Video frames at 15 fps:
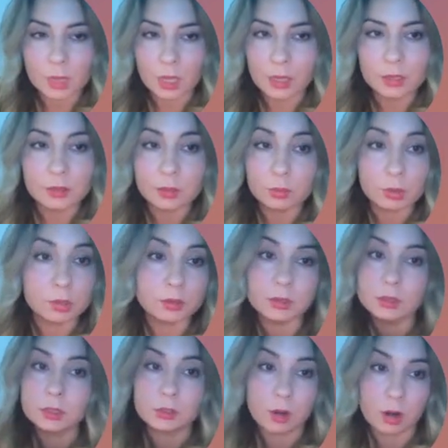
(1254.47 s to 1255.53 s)
like the
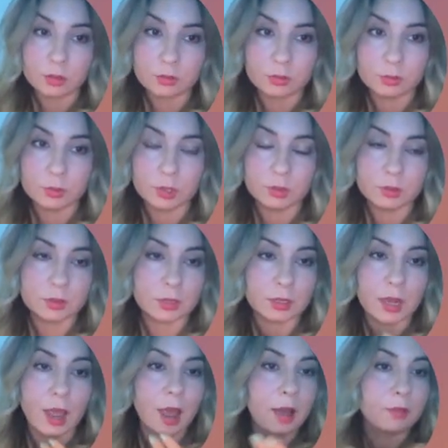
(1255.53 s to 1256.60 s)
person across from you is going
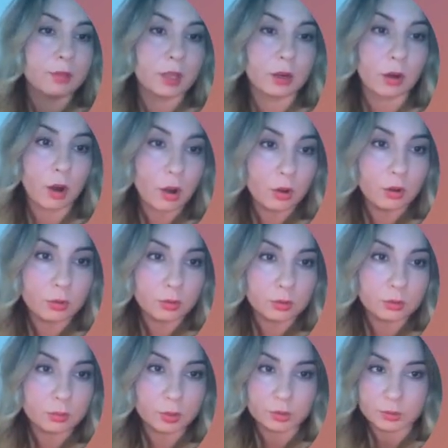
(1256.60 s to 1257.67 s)
to have their
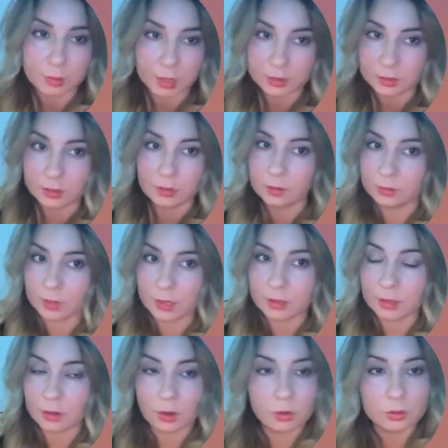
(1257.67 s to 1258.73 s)
own perspective
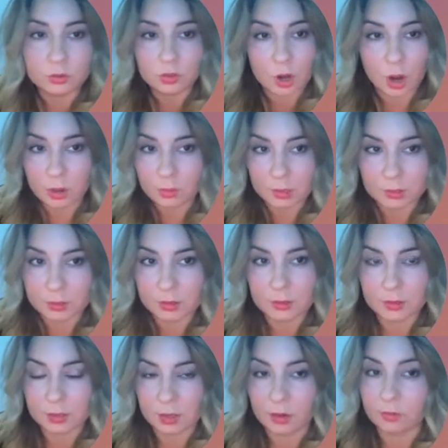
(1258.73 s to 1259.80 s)
and their own traumas
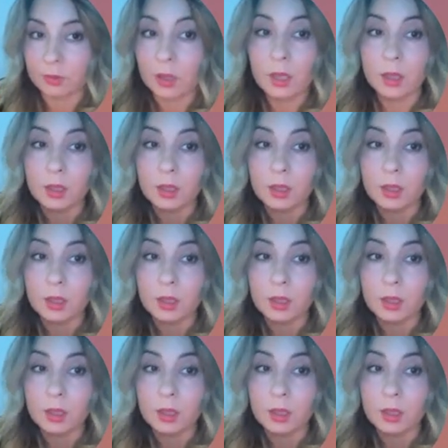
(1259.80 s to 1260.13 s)
and stuff